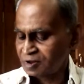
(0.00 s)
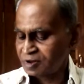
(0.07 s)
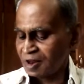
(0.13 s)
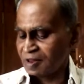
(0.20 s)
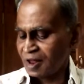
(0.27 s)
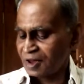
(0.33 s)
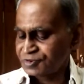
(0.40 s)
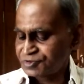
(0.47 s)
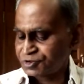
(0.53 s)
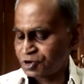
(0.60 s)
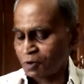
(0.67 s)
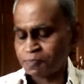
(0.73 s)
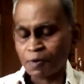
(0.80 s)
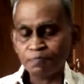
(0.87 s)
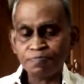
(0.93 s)
the last
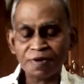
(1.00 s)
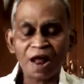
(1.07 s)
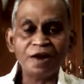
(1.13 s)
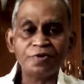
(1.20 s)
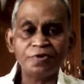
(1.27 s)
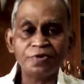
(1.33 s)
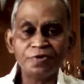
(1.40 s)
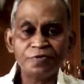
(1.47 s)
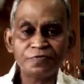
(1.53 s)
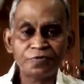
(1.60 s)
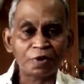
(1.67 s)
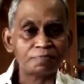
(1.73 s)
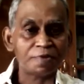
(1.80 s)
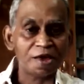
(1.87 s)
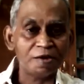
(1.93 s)
drop of blood
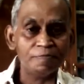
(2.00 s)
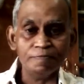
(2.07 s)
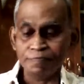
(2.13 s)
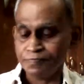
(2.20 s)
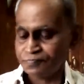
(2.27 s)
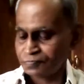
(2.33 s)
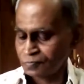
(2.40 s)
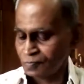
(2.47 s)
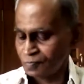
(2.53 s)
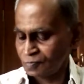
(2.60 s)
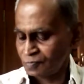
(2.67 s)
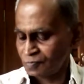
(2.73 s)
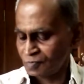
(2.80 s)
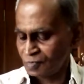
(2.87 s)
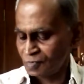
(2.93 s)
from him.
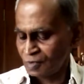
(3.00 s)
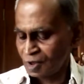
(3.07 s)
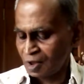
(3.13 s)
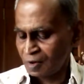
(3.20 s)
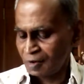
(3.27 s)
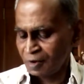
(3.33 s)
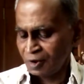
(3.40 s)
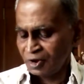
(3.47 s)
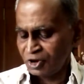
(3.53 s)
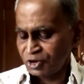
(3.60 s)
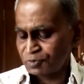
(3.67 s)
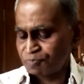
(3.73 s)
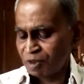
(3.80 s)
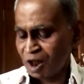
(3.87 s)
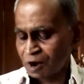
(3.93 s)

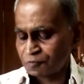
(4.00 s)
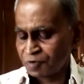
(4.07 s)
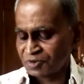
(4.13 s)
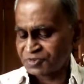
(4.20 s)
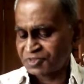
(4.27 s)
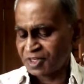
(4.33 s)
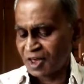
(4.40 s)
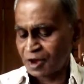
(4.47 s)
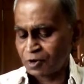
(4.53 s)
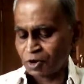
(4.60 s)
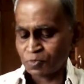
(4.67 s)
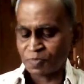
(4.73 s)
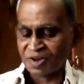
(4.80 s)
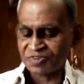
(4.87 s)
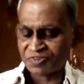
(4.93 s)
His blood was there
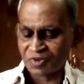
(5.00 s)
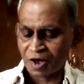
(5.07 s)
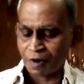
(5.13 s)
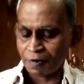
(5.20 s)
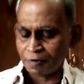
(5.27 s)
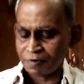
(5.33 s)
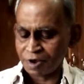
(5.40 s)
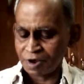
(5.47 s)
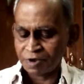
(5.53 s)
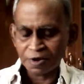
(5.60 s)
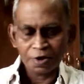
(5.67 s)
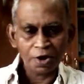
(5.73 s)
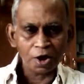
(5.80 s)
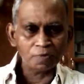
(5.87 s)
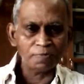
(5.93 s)
on my sari,
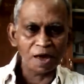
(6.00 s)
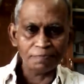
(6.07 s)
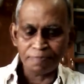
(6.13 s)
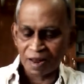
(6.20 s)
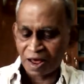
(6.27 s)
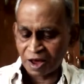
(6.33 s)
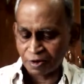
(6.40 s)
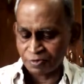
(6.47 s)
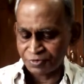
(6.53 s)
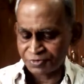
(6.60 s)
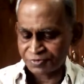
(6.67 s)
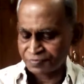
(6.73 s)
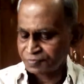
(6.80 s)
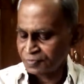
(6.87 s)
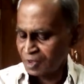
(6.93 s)
on my
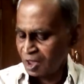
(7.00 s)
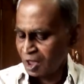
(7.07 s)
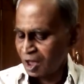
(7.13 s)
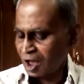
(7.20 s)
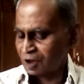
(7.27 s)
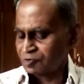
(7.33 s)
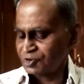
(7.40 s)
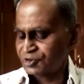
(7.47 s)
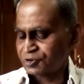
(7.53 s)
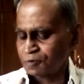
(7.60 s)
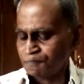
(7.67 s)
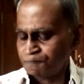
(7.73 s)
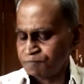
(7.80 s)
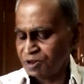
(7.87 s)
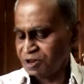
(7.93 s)
blouse. I was
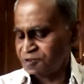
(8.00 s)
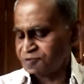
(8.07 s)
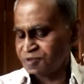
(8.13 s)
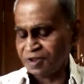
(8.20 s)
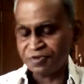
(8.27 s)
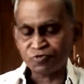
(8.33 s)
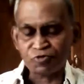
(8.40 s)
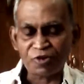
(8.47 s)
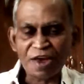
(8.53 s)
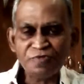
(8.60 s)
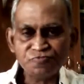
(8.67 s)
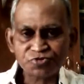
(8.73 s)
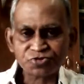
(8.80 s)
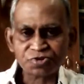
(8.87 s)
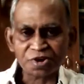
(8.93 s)
completely
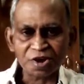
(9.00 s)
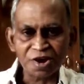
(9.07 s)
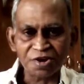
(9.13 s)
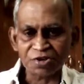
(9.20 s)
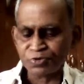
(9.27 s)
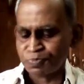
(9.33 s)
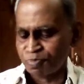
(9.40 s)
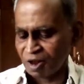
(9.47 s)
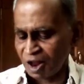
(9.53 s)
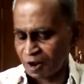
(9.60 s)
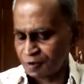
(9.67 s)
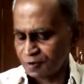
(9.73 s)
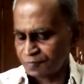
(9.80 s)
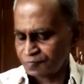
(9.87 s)
drenched in his blood.